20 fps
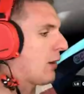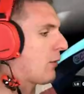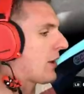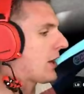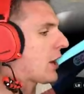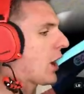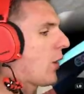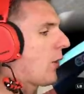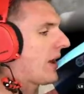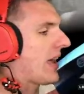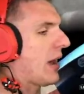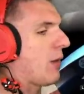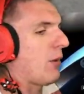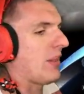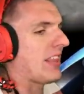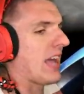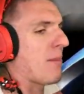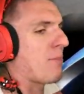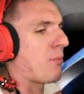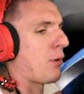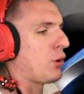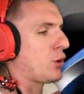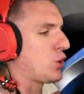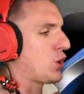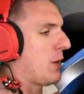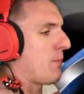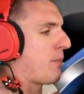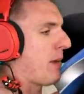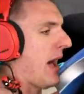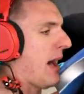There we go again with that
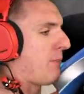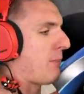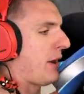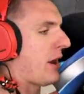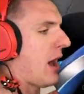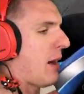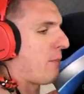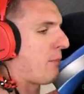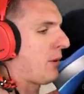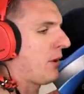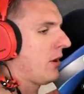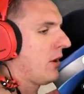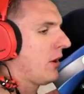bullshit popping up.